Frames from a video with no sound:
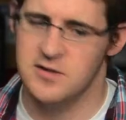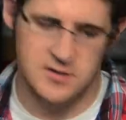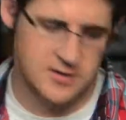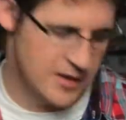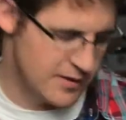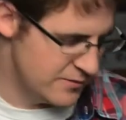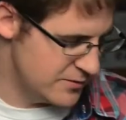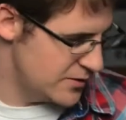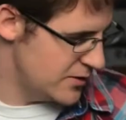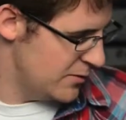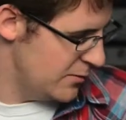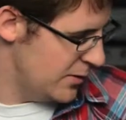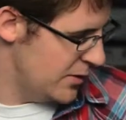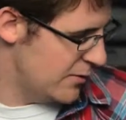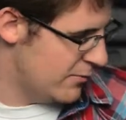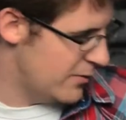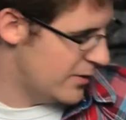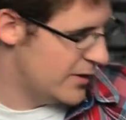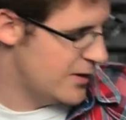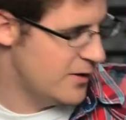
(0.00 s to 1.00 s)
because obviously we
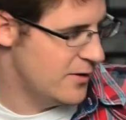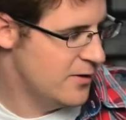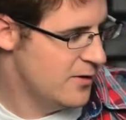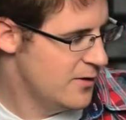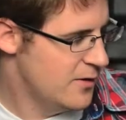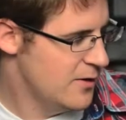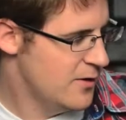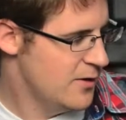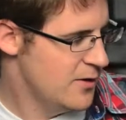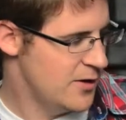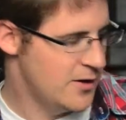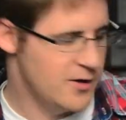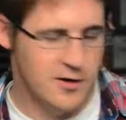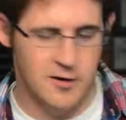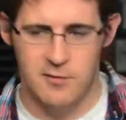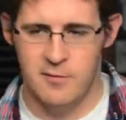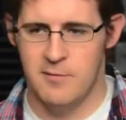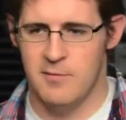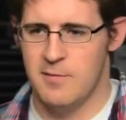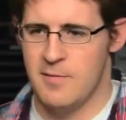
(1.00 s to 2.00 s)
don't want
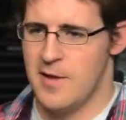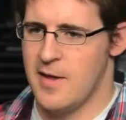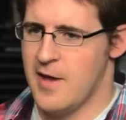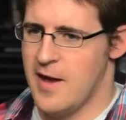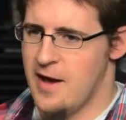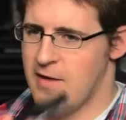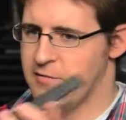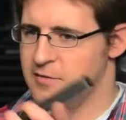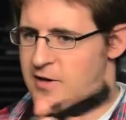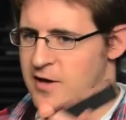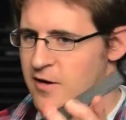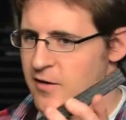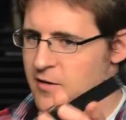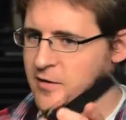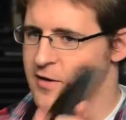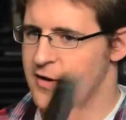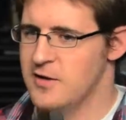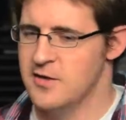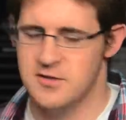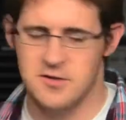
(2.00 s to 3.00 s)
to have to carry
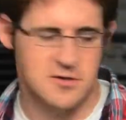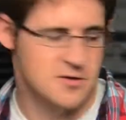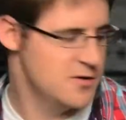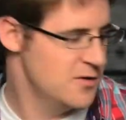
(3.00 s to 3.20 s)
this.